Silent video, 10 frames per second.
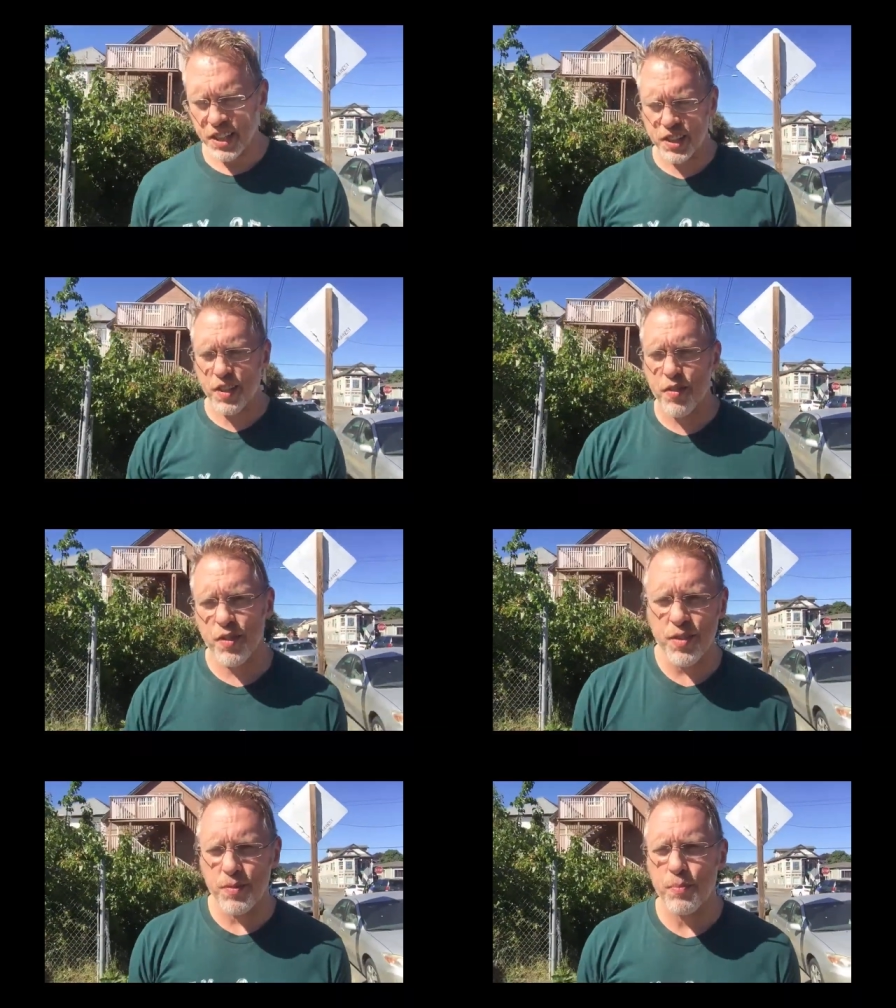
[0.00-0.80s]
just
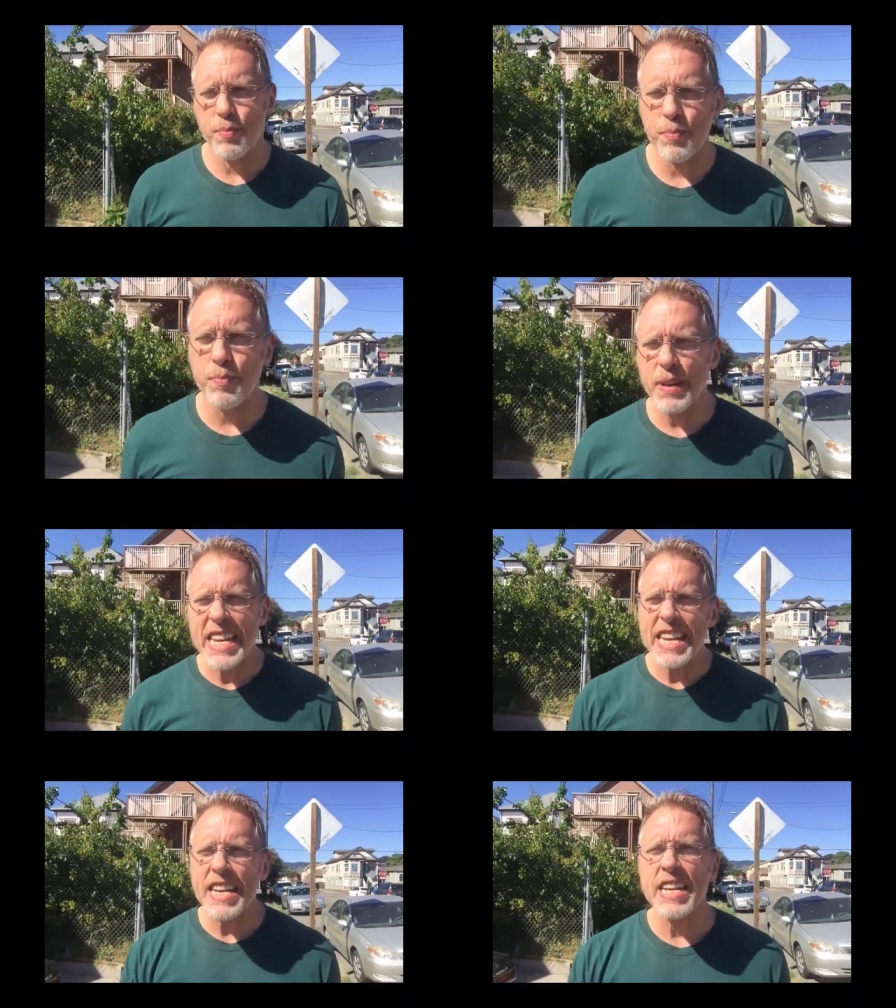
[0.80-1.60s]

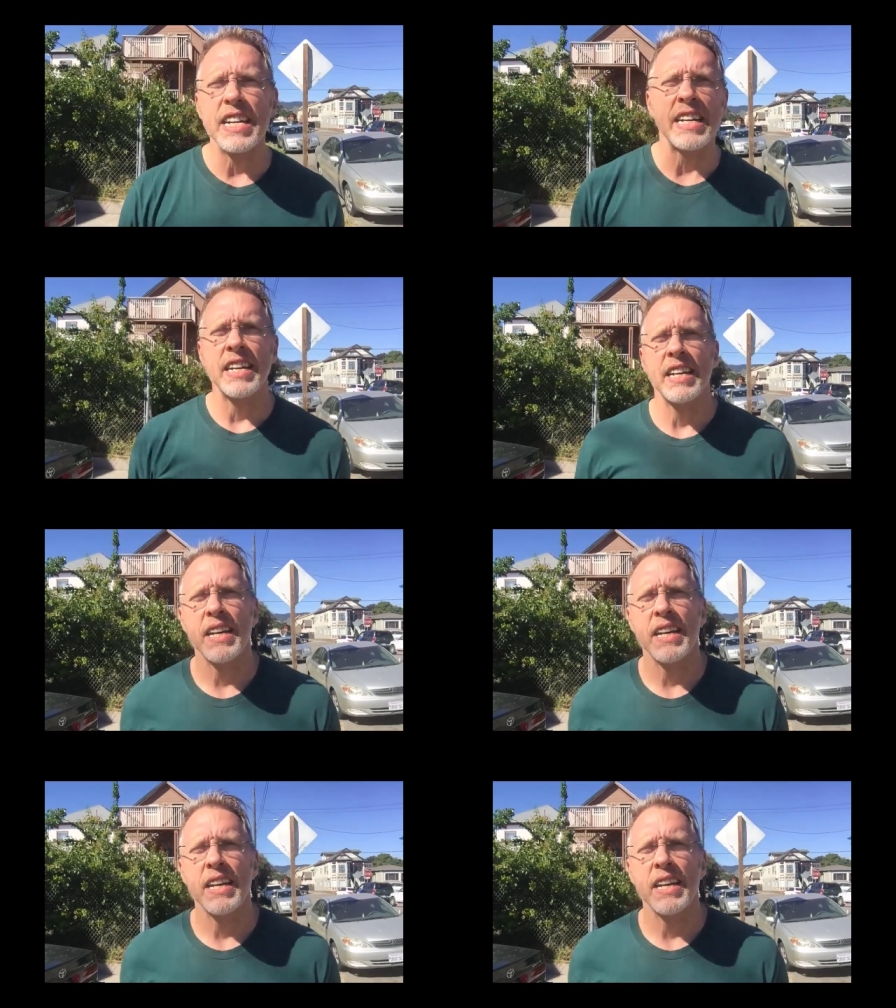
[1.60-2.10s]
be,